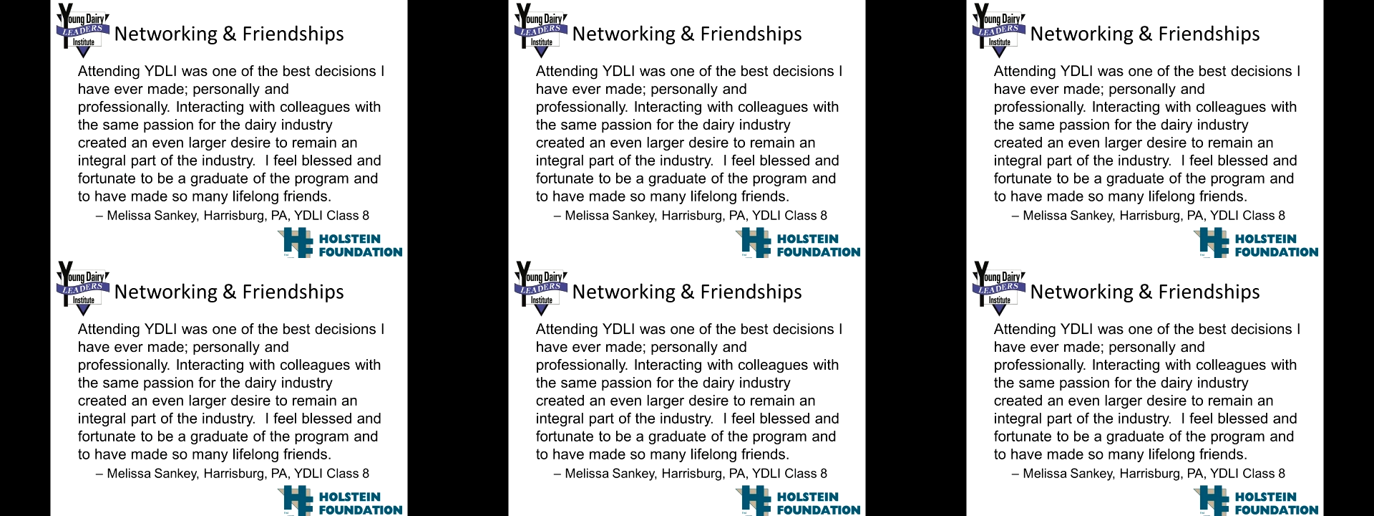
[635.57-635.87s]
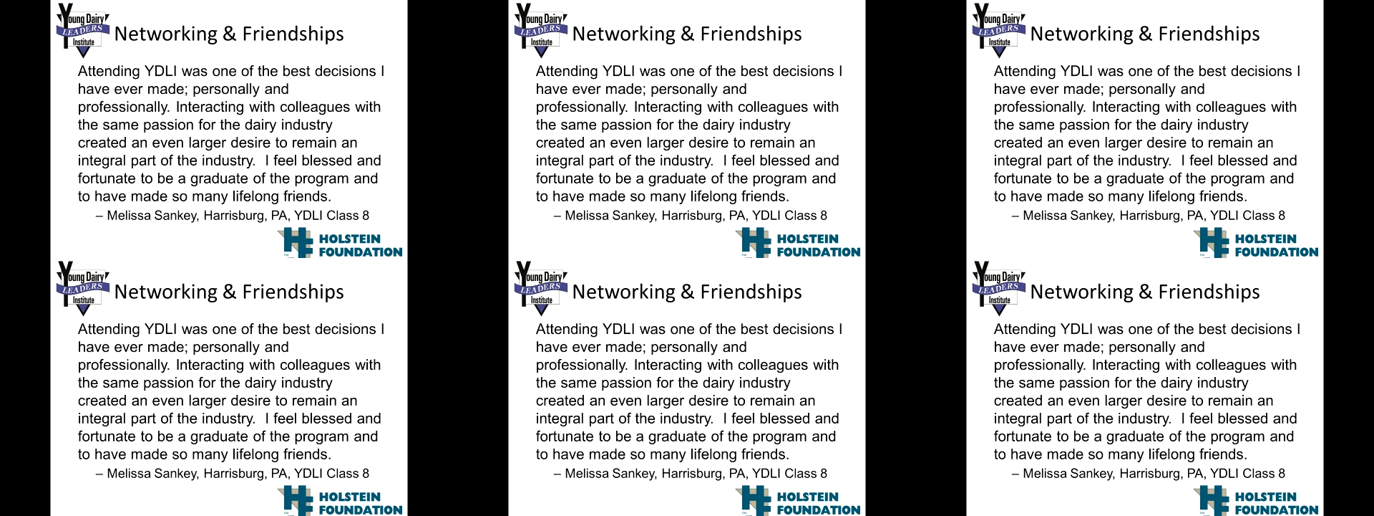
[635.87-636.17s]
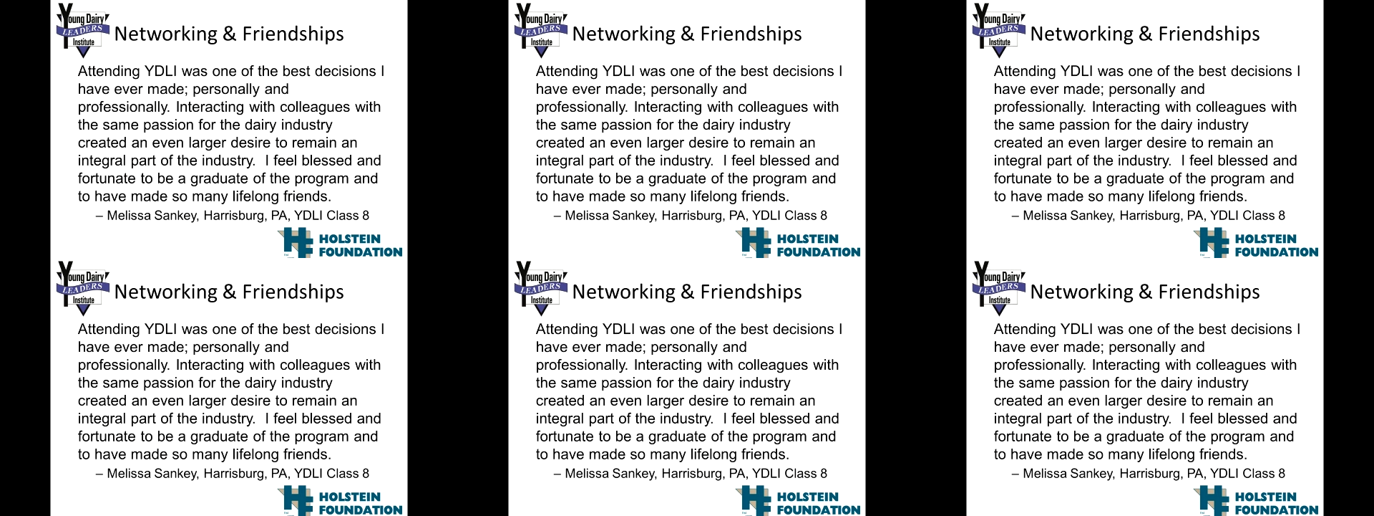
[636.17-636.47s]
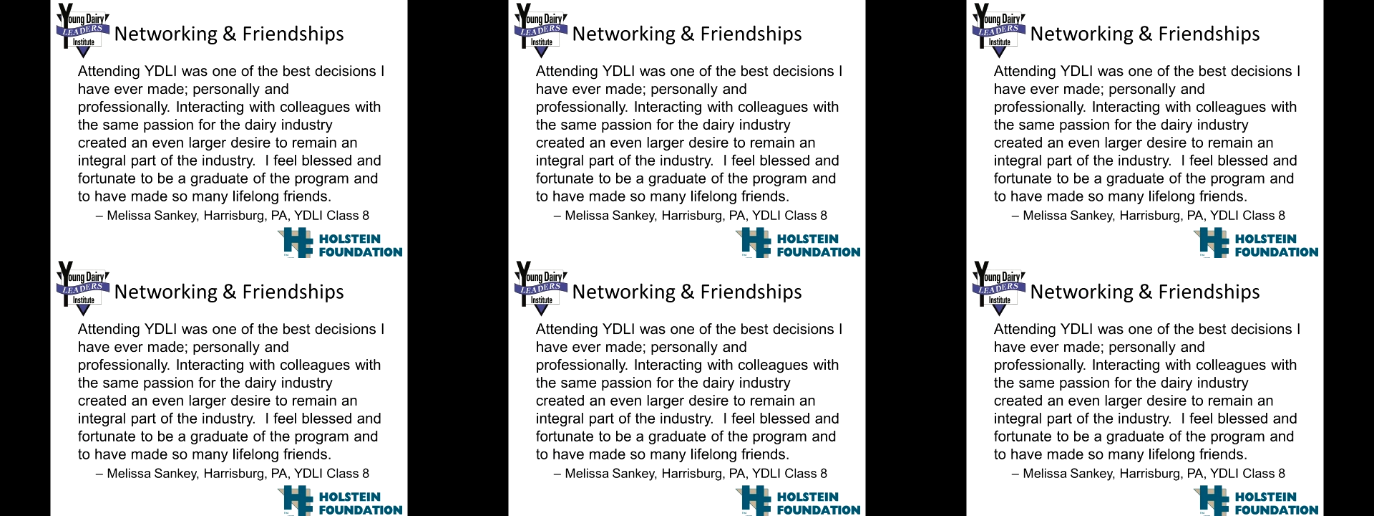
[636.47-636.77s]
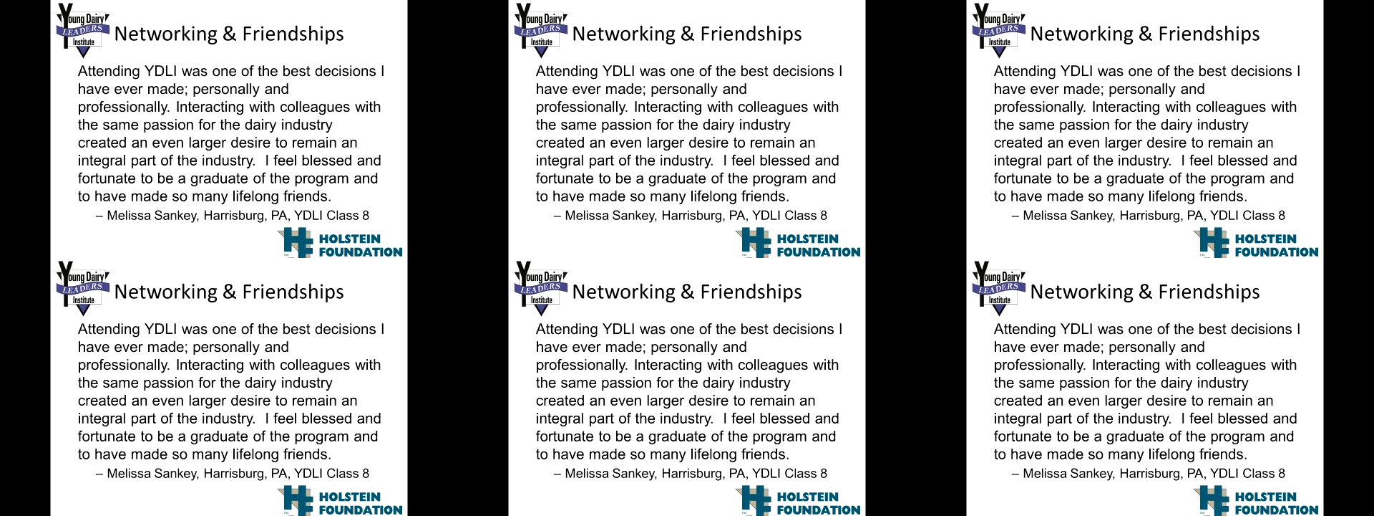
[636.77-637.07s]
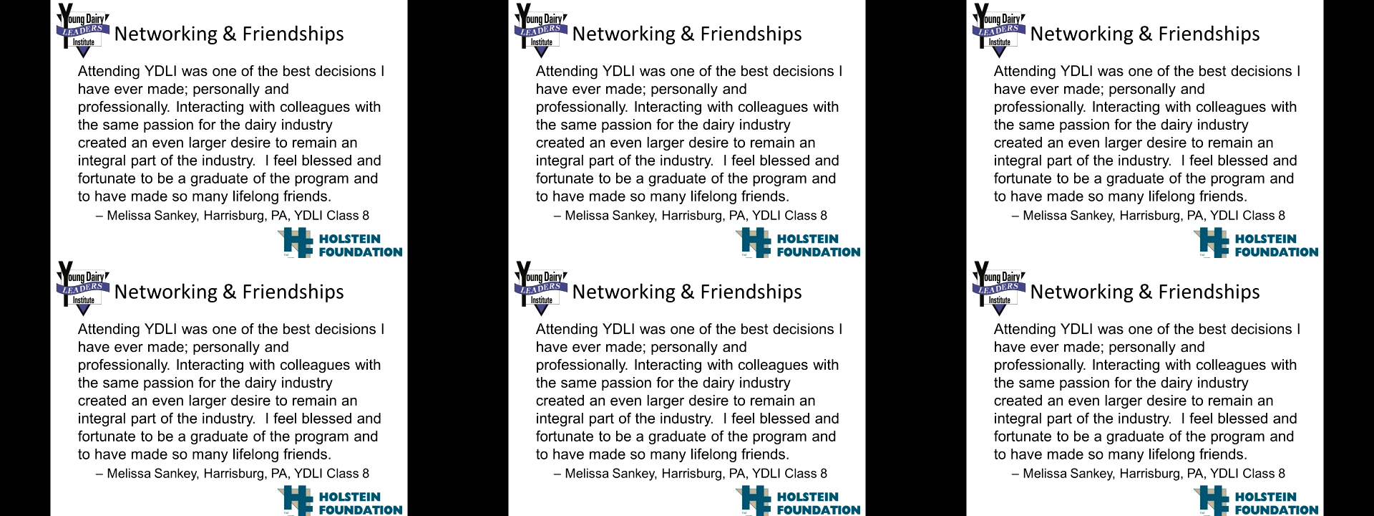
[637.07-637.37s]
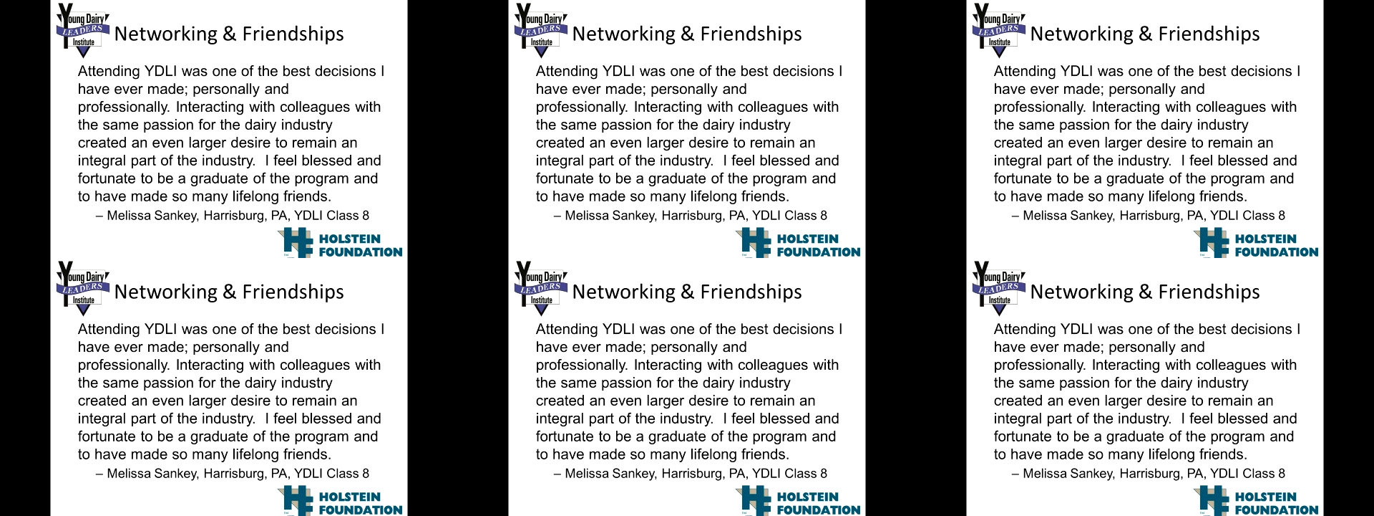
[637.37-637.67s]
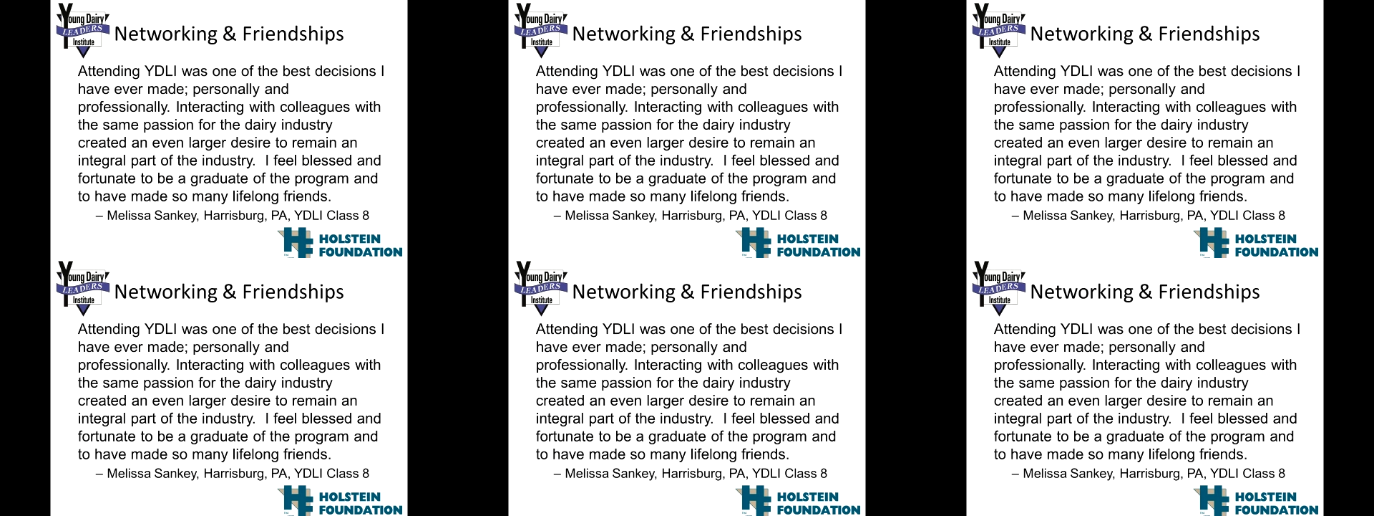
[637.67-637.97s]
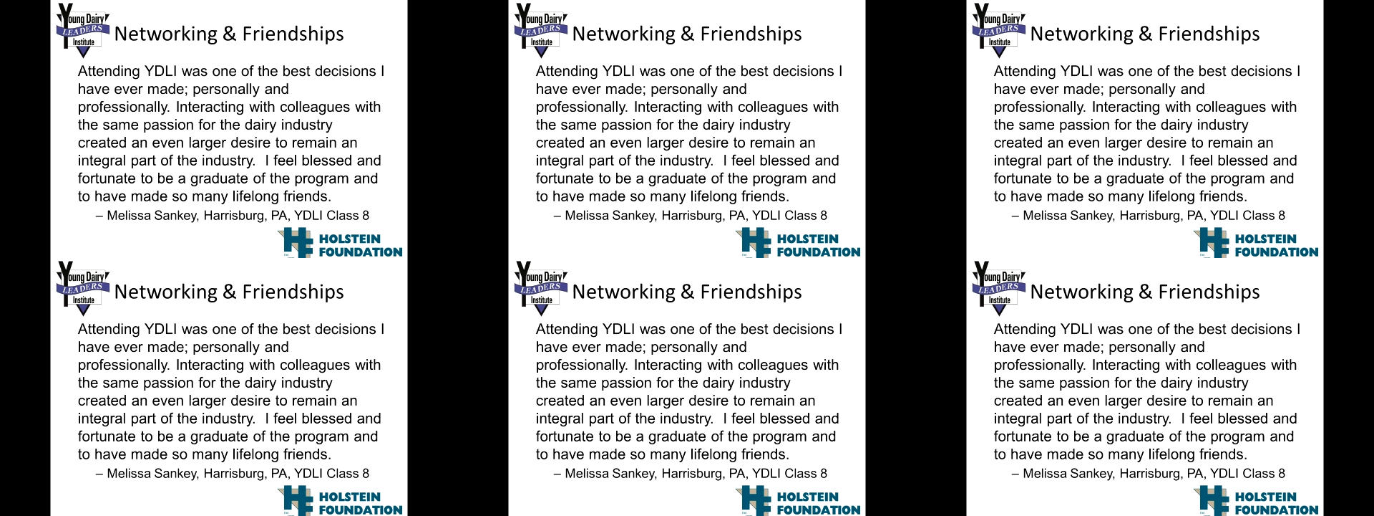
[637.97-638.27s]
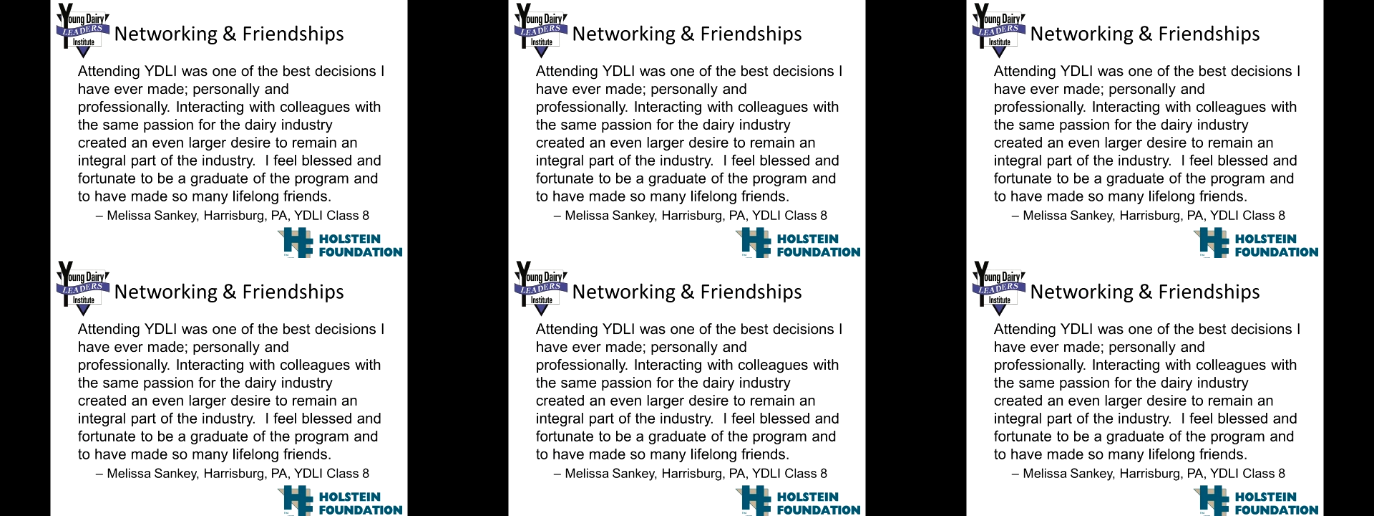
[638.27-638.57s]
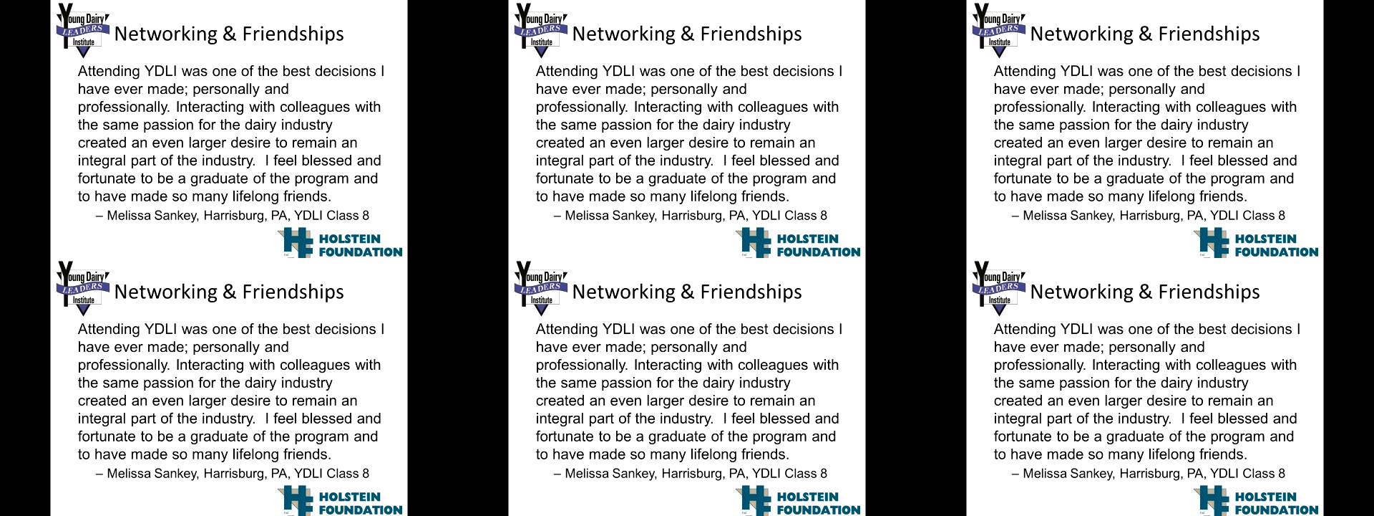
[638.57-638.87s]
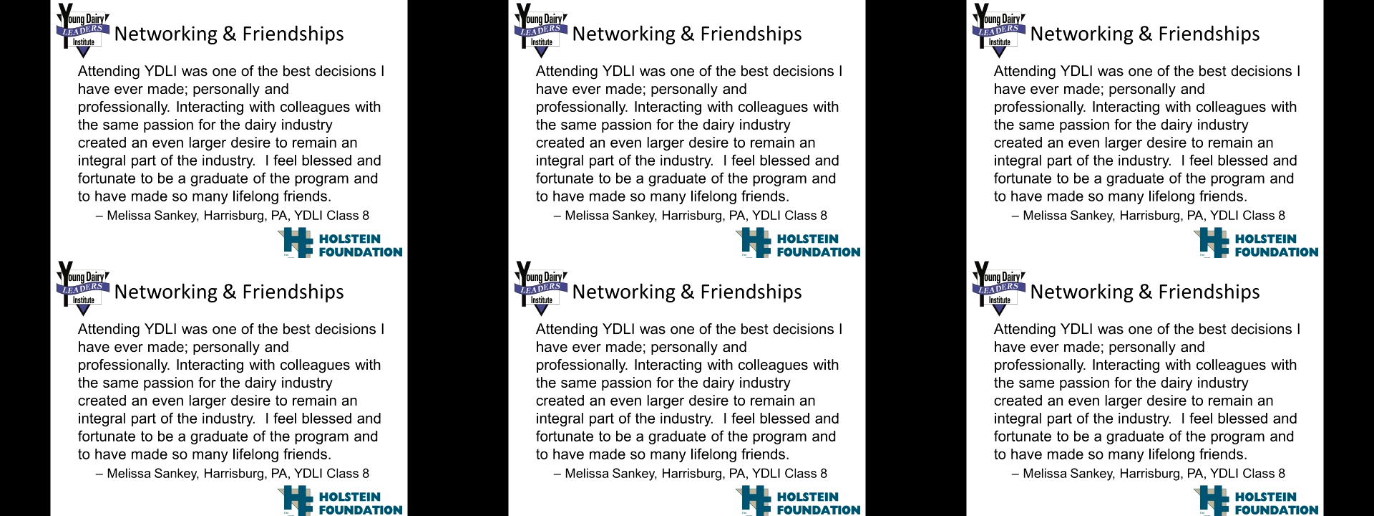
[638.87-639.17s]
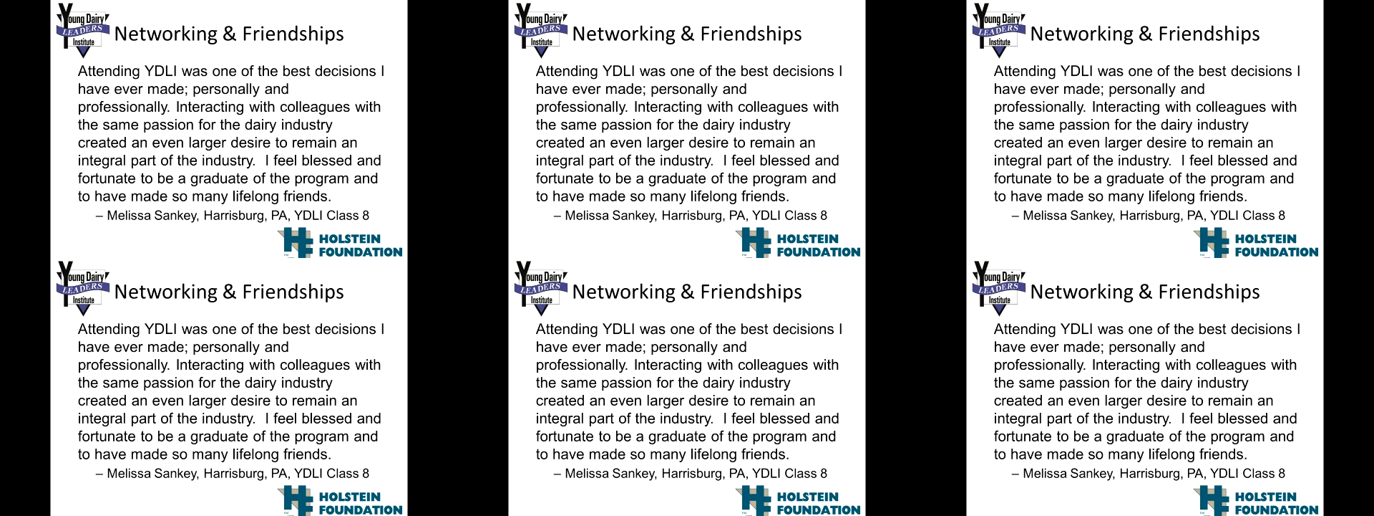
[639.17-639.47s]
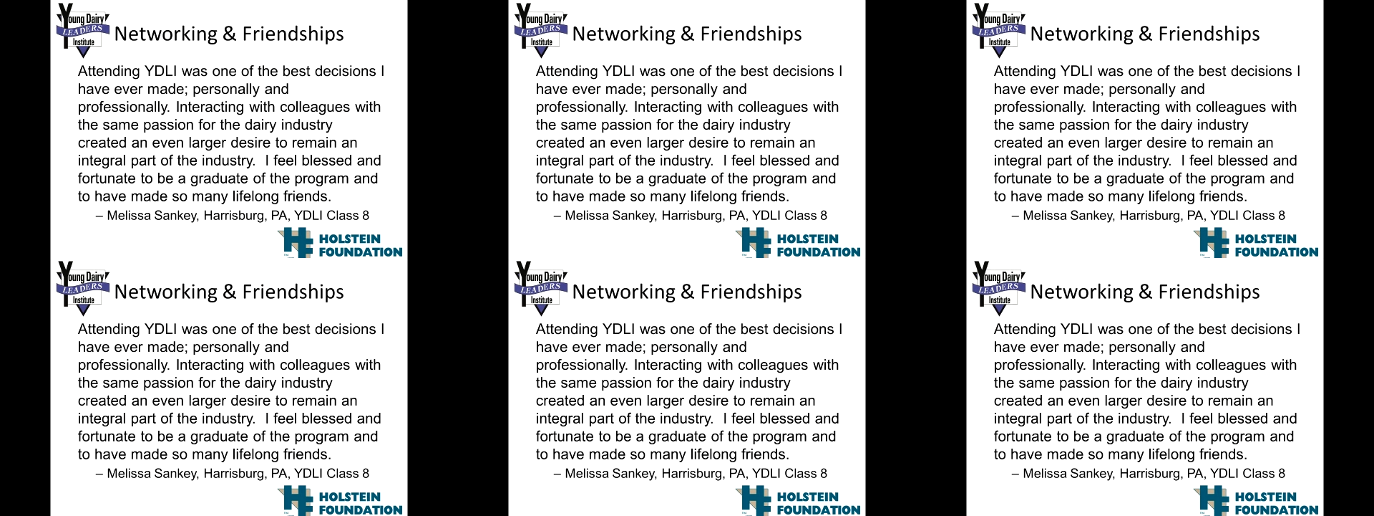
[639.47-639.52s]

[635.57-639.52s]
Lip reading: (no speaker visible)